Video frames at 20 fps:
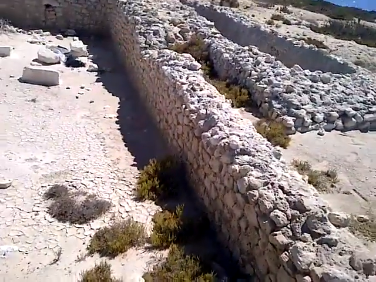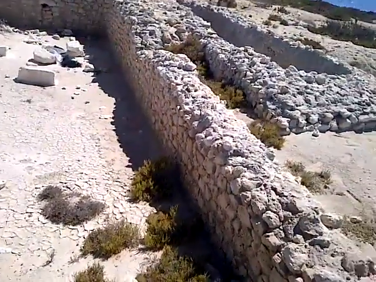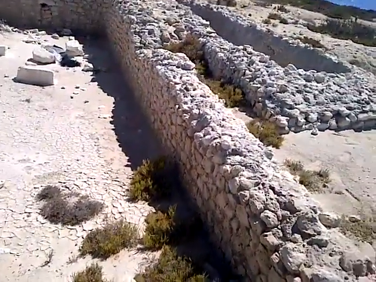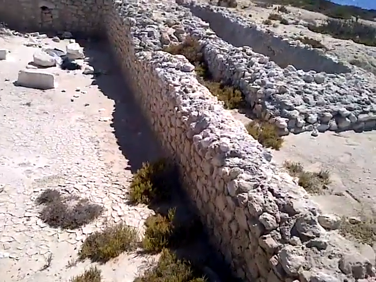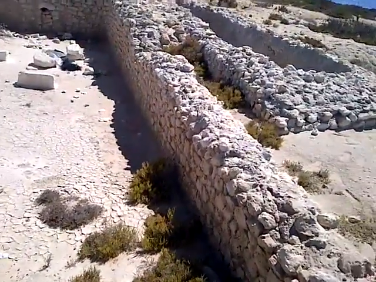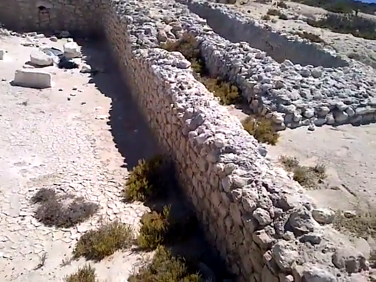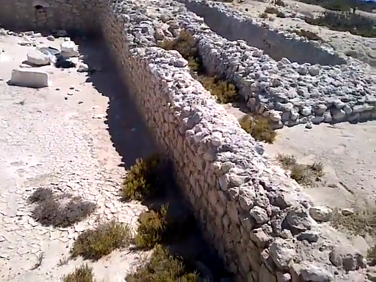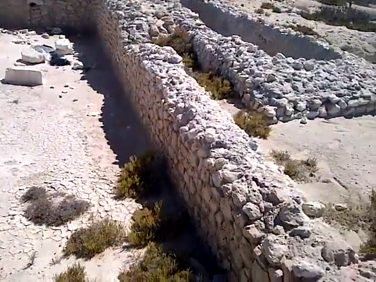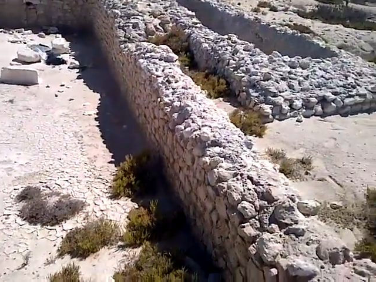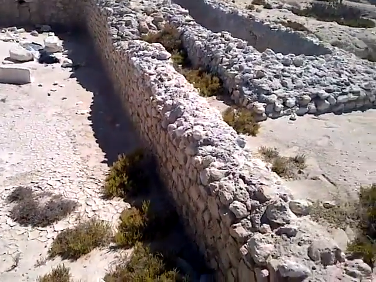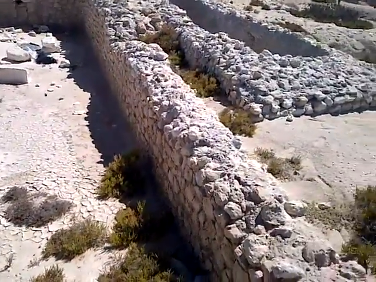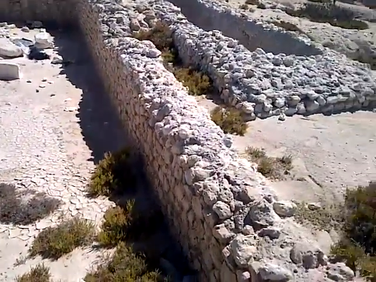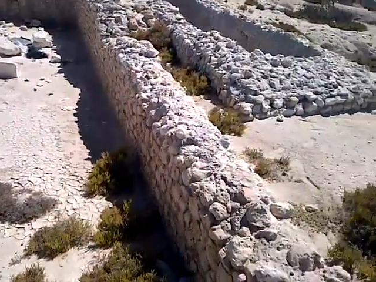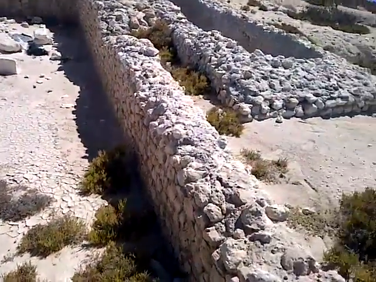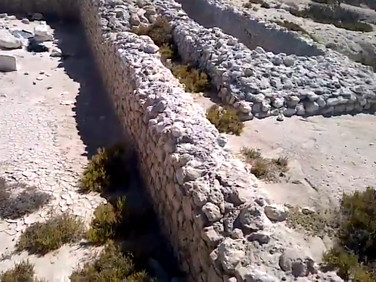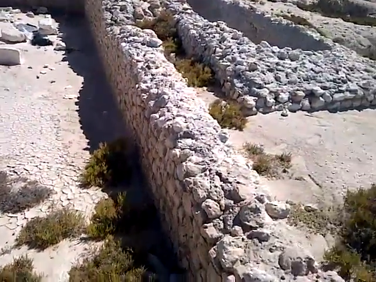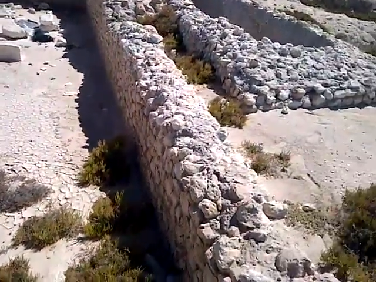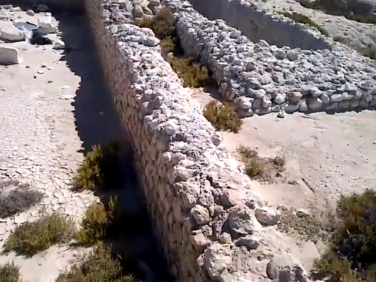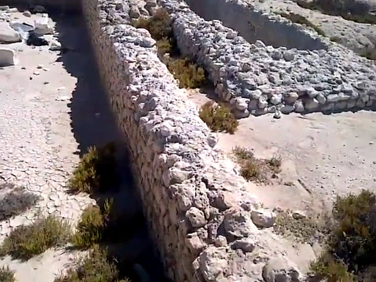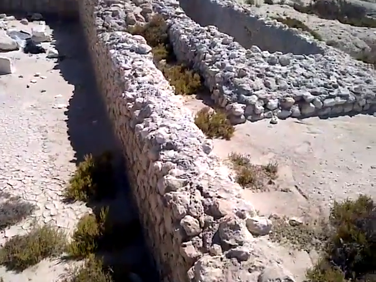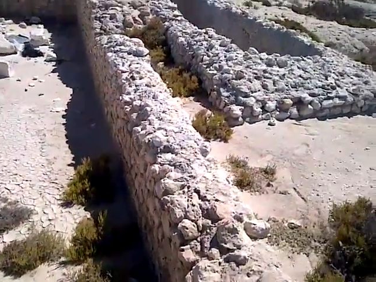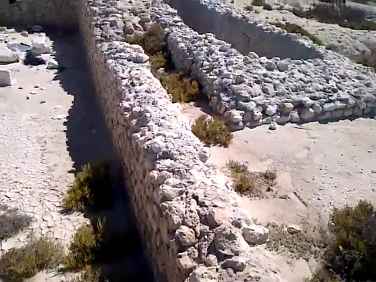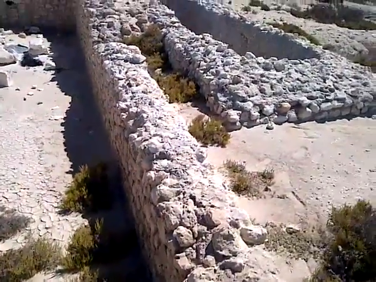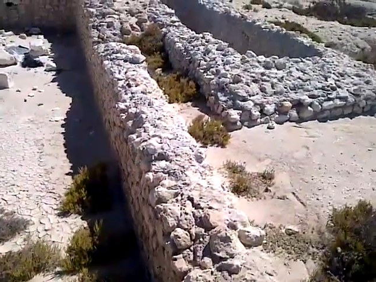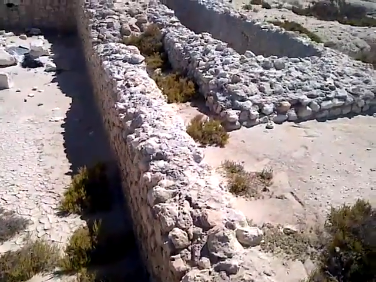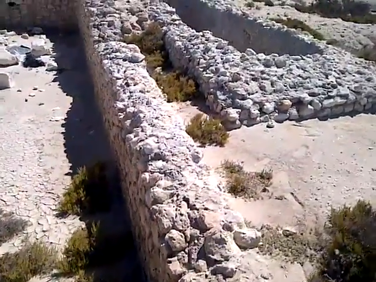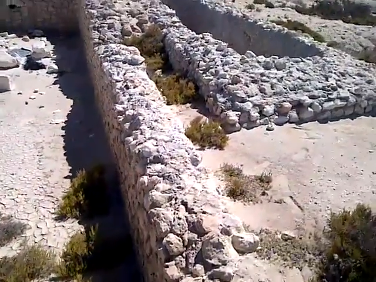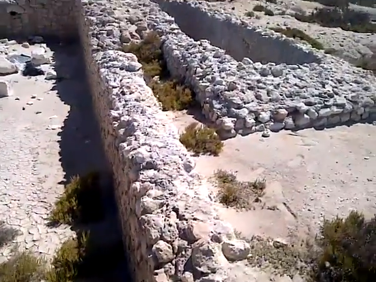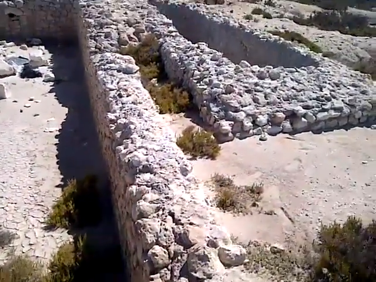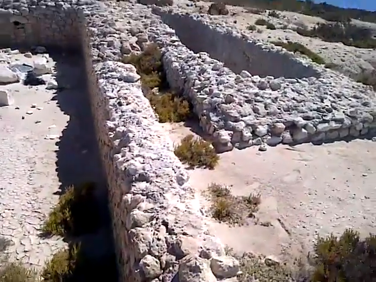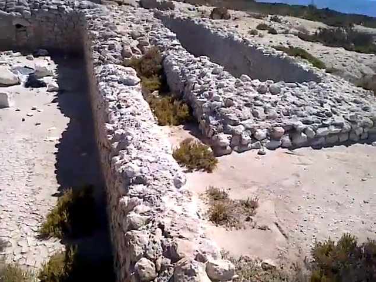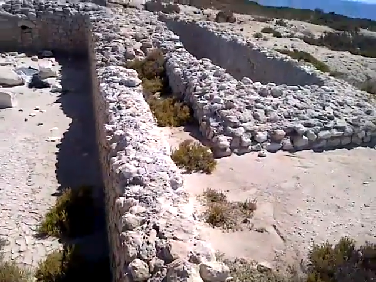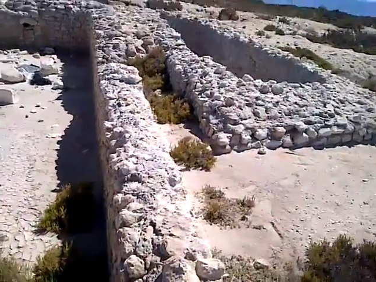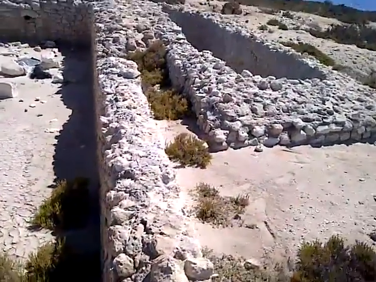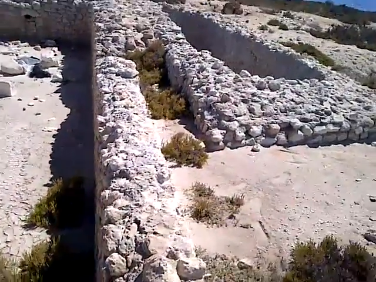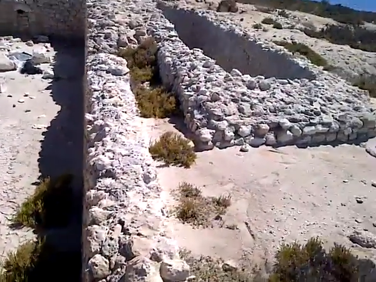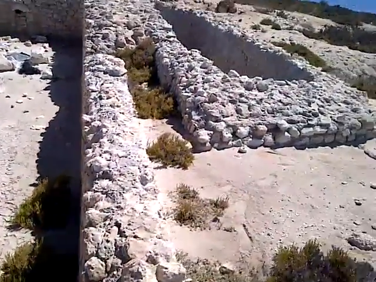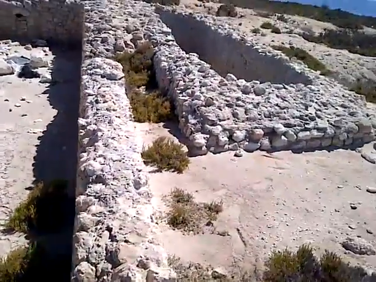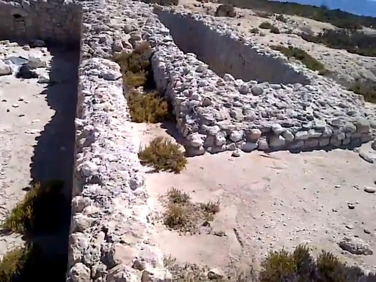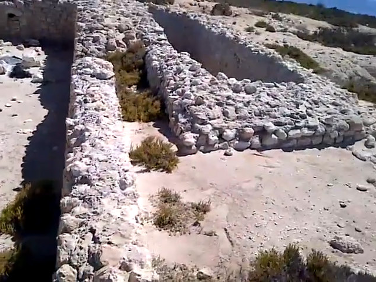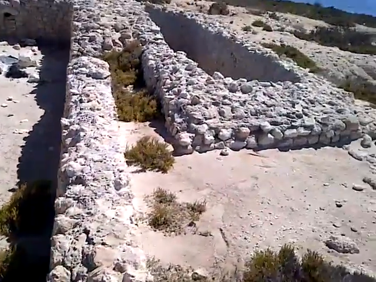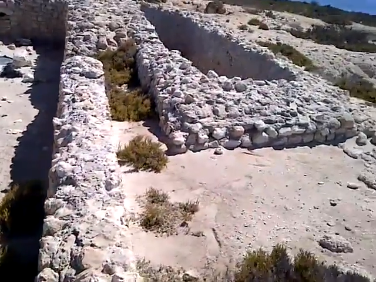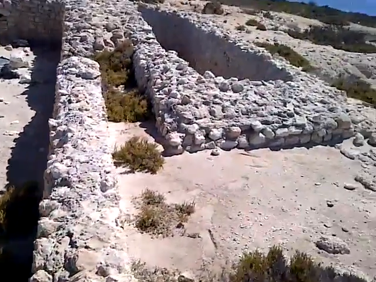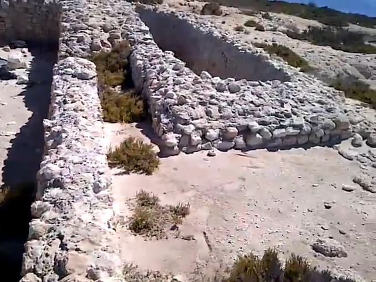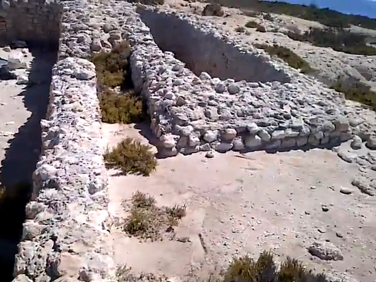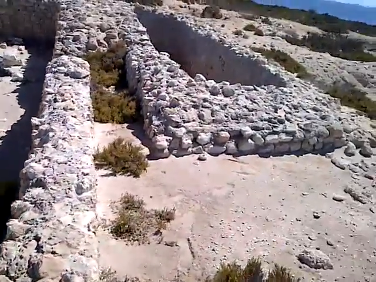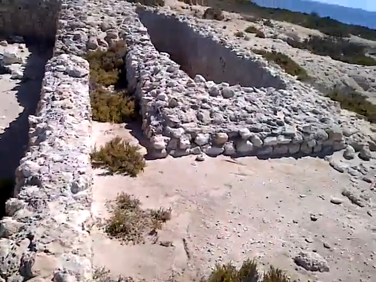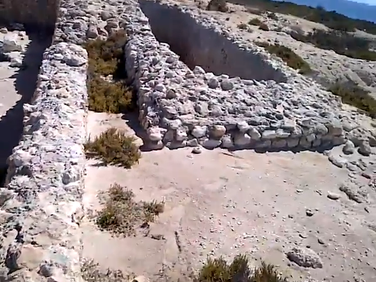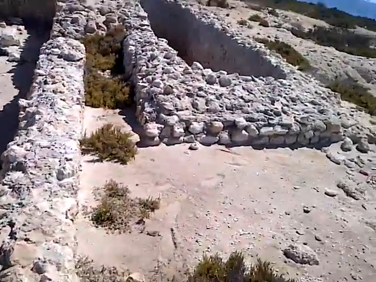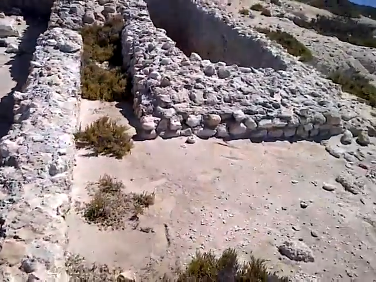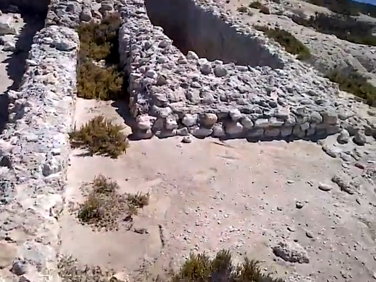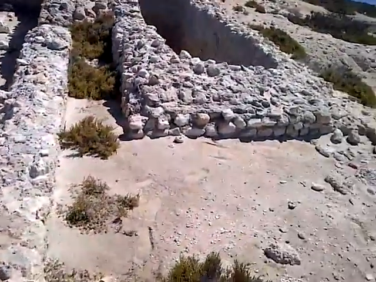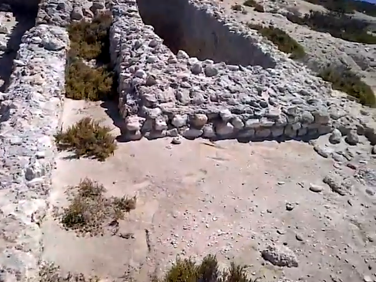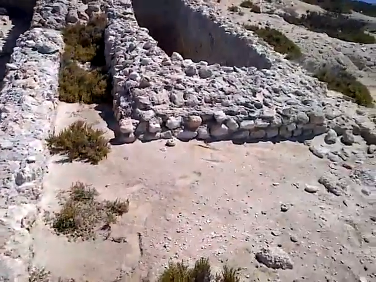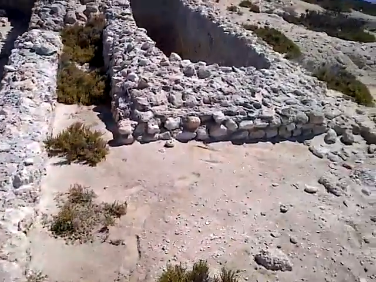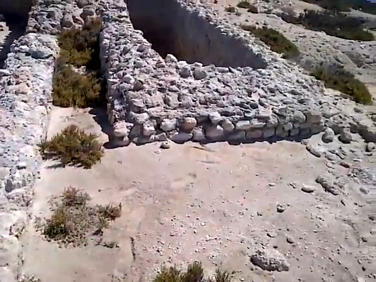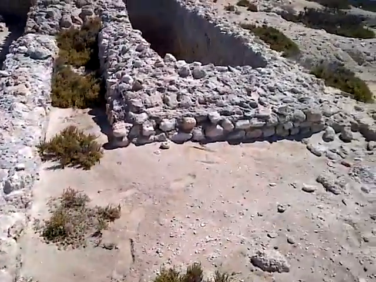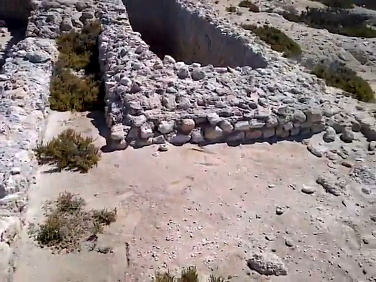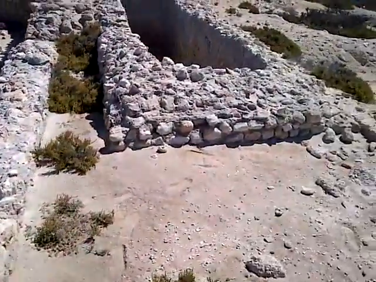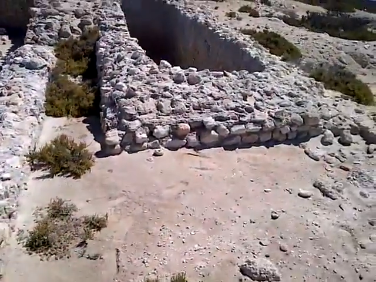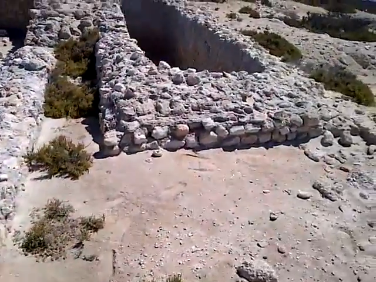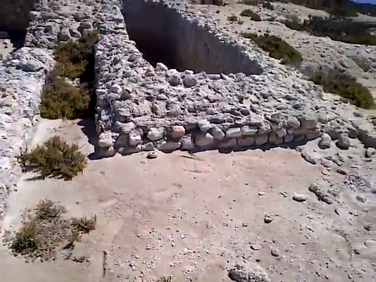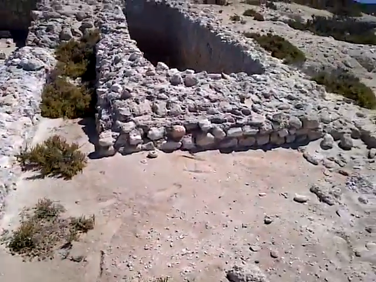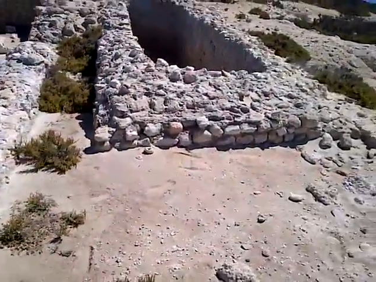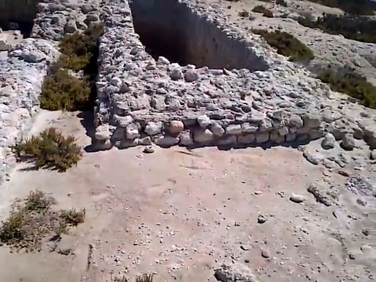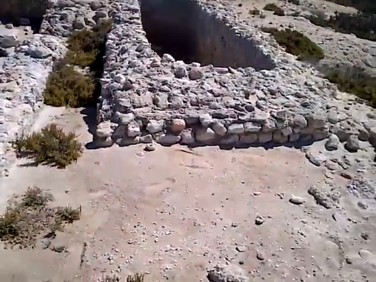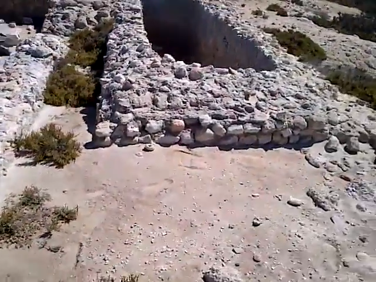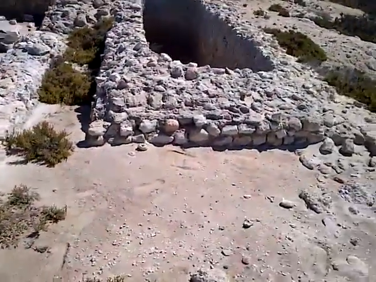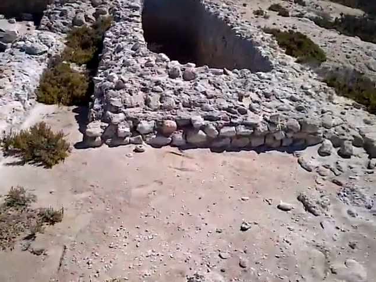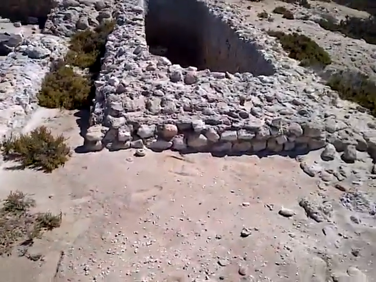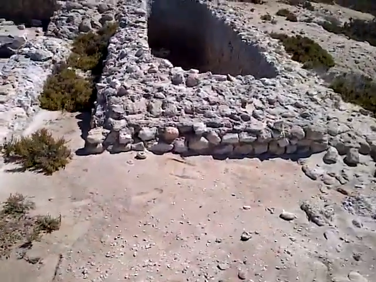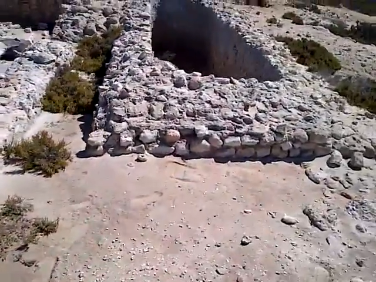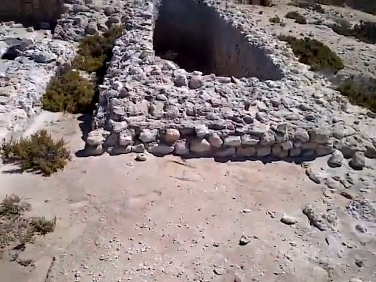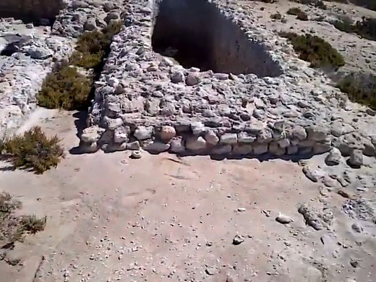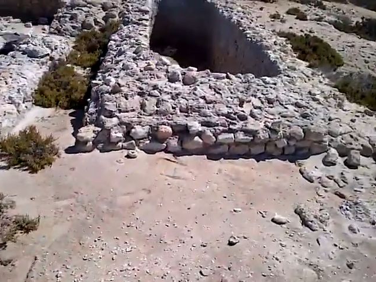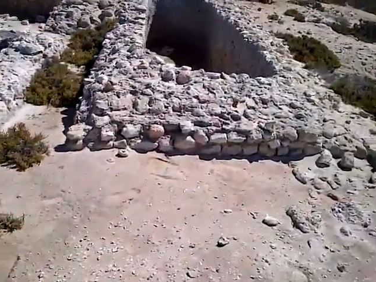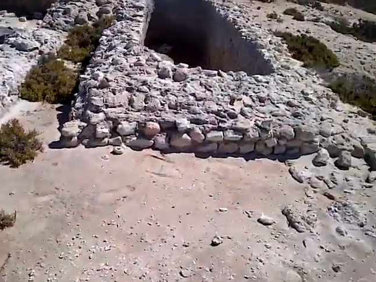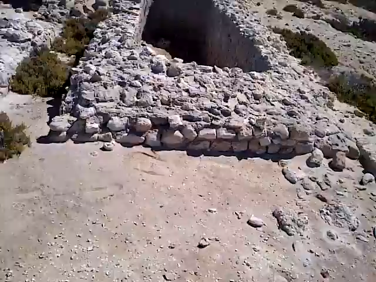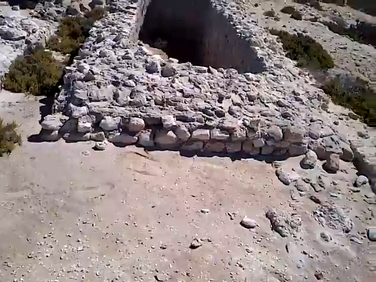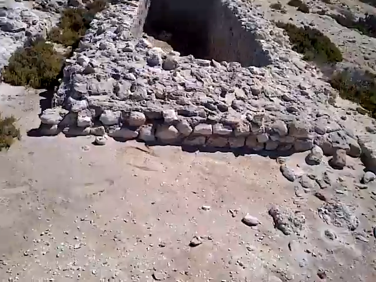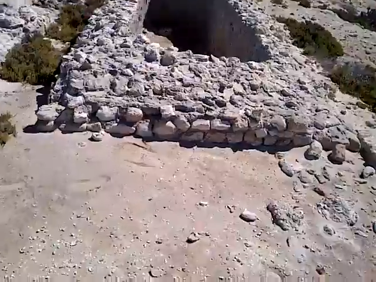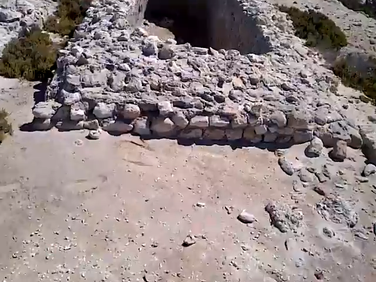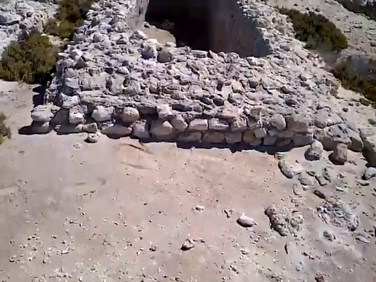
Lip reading: (no speaker visible)